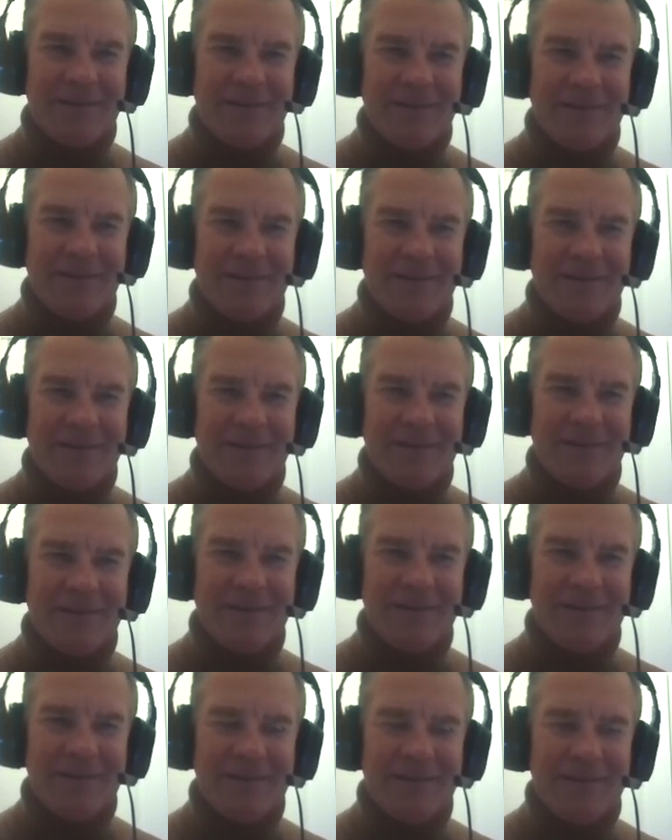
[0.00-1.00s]

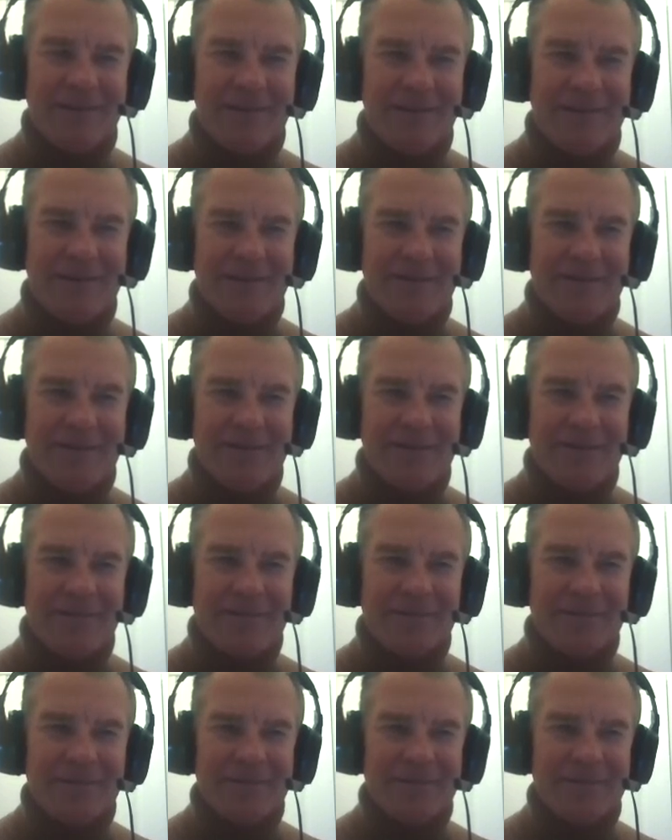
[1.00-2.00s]

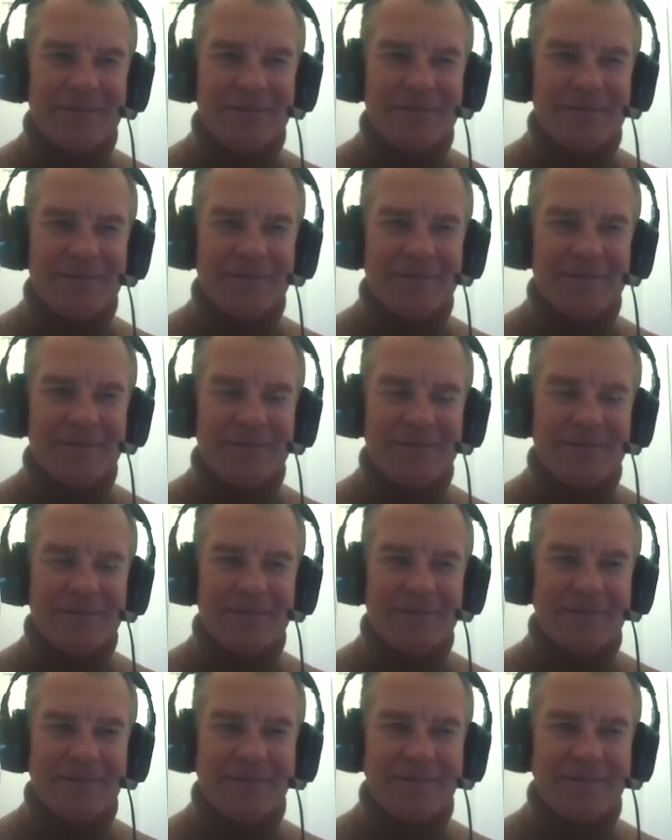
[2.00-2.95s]
No words are spoken by the person on screen.